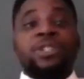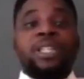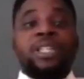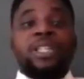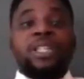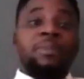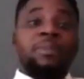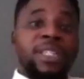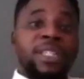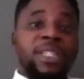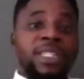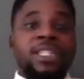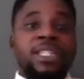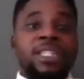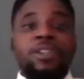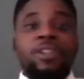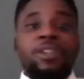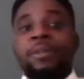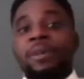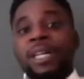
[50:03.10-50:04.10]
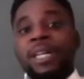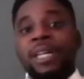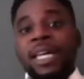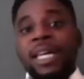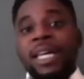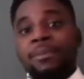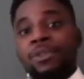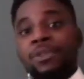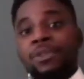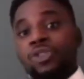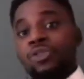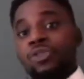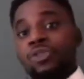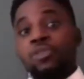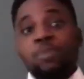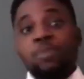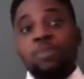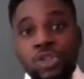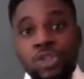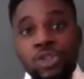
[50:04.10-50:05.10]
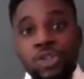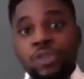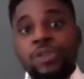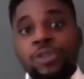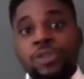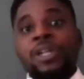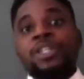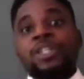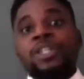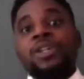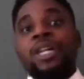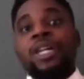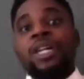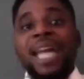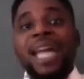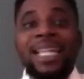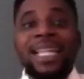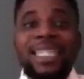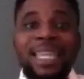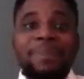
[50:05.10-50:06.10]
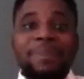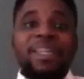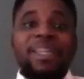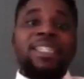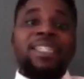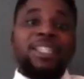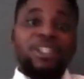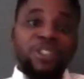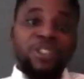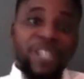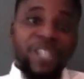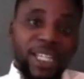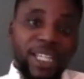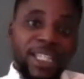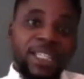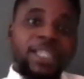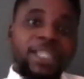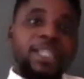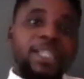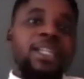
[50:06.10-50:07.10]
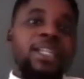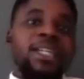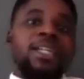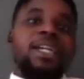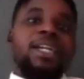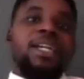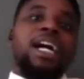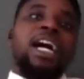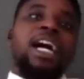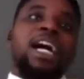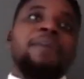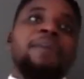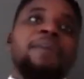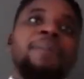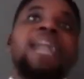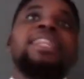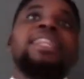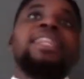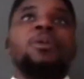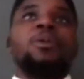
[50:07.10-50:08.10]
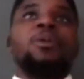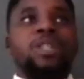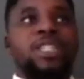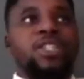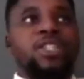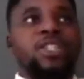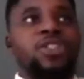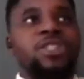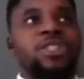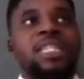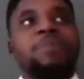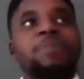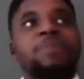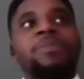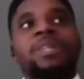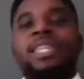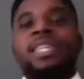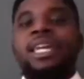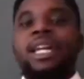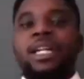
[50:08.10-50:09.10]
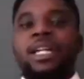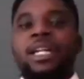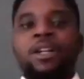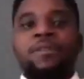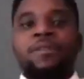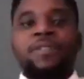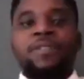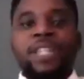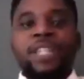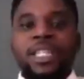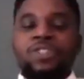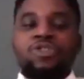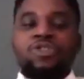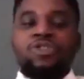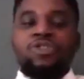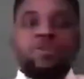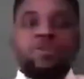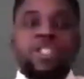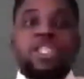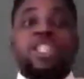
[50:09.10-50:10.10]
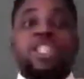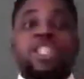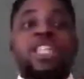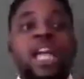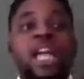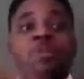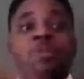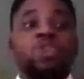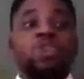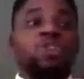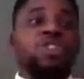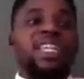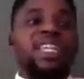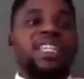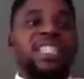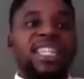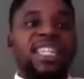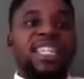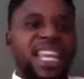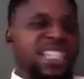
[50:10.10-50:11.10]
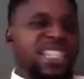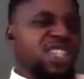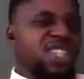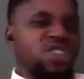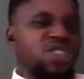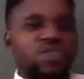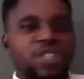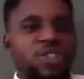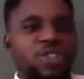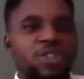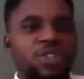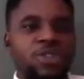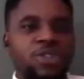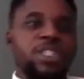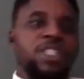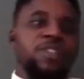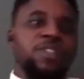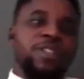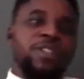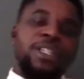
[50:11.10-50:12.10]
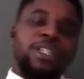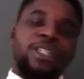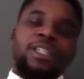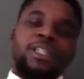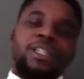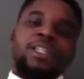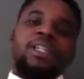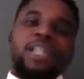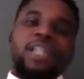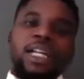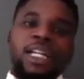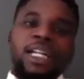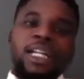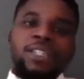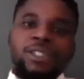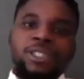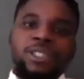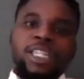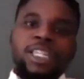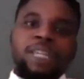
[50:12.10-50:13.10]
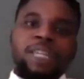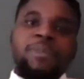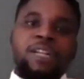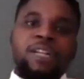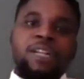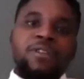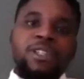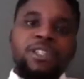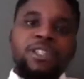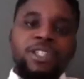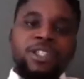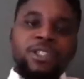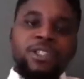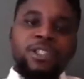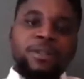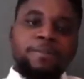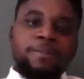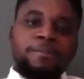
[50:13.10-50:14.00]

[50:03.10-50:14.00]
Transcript: capability or to pursue, an academic degree, and they wanted to deepen their confidence into research? And would you say is it necessary to do a degree to take part in research?